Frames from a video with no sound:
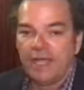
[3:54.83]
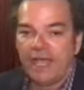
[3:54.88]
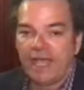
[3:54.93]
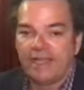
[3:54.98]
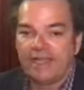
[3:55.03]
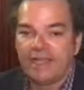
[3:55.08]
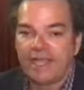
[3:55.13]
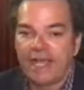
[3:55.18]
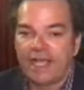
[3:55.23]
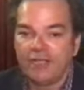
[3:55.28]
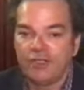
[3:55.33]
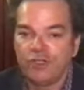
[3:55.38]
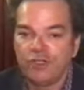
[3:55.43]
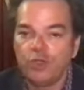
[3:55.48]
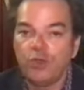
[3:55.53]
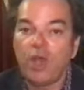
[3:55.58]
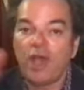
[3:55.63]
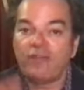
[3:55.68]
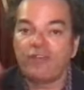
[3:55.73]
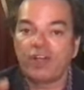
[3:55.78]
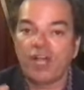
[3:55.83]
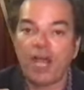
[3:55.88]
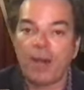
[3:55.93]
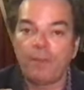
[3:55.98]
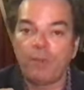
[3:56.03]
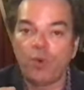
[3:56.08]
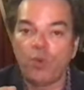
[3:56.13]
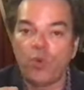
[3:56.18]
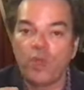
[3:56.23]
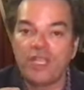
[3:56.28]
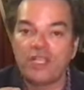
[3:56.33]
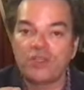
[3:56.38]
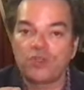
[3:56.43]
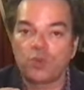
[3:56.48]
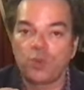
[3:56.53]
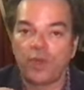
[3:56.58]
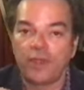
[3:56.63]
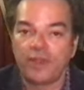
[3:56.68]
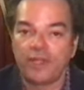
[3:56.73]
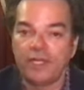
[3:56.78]
And then you have a couple weeks
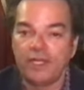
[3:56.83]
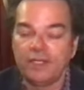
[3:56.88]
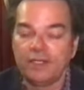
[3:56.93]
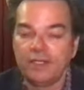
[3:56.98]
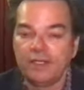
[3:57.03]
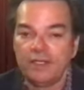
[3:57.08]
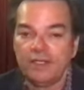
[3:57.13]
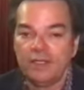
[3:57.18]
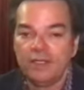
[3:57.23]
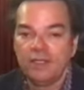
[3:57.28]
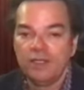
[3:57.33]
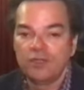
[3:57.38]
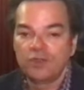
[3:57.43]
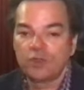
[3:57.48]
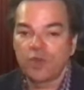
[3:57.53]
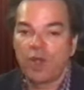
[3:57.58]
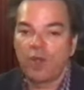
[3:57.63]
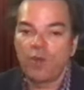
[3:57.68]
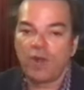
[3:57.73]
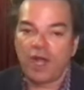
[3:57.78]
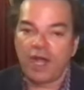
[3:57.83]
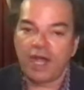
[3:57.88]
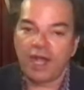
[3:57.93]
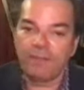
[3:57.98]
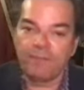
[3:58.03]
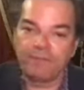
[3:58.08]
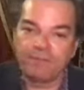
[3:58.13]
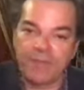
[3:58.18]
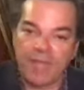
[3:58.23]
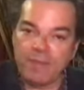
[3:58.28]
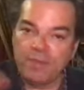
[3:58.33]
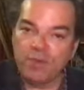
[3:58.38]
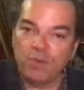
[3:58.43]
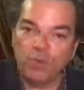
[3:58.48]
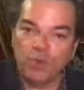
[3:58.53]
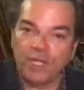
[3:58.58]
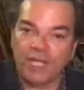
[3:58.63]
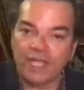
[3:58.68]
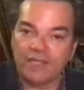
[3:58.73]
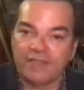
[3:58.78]
with it. So I maybe
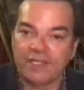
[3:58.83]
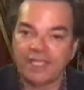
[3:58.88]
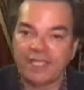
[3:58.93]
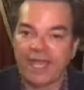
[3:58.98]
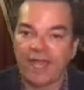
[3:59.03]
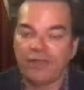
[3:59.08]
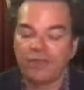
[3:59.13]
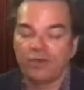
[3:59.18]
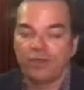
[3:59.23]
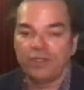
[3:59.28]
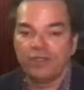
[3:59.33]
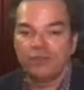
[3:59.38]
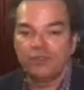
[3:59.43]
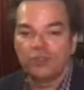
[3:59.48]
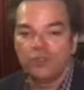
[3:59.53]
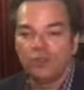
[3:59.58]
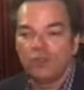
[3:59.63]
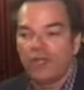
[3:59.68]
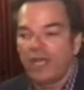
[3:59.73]
we'll get together and do